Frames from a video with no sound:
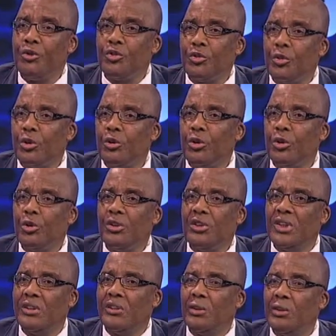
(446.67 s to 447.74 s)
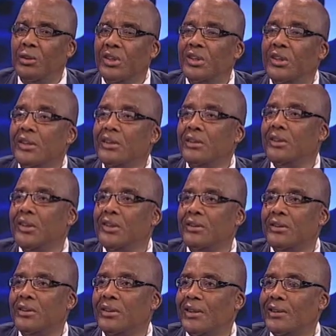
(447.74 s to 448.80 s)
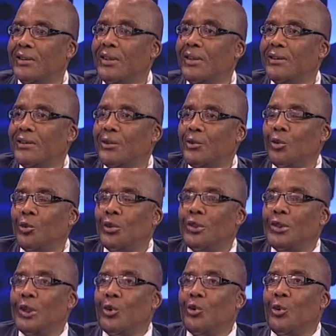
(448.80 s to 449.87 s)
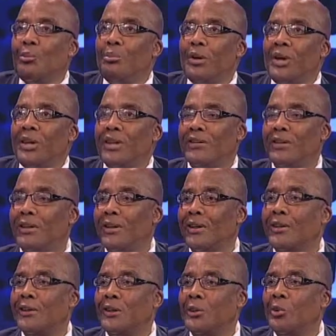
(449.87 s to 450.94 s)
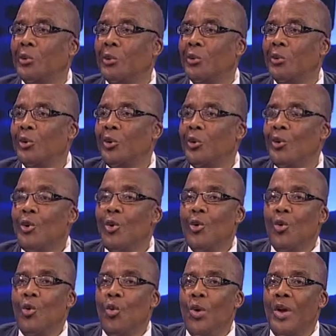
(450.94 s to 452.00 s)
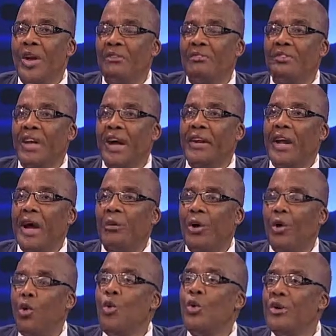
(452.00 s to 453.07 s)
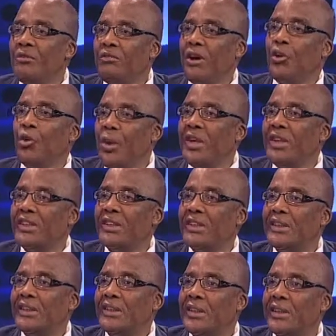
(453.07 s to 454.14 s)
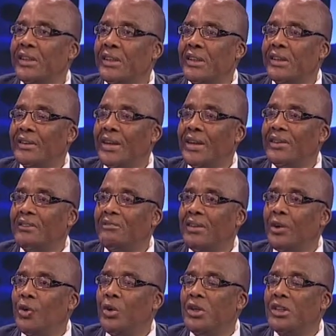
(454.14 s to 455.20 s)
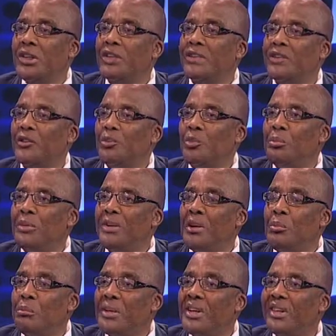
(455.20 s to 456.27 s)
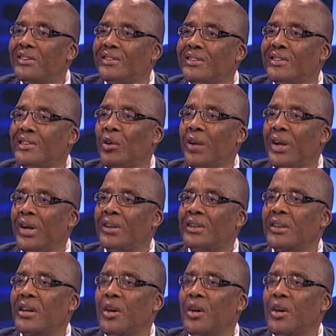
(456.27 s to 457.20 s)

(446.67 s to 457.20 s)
It's not only the TAC. The TAC is lodging a complaint as an NGO. We have done our own evaluation, and that evaluation is said to be the biggest in the world.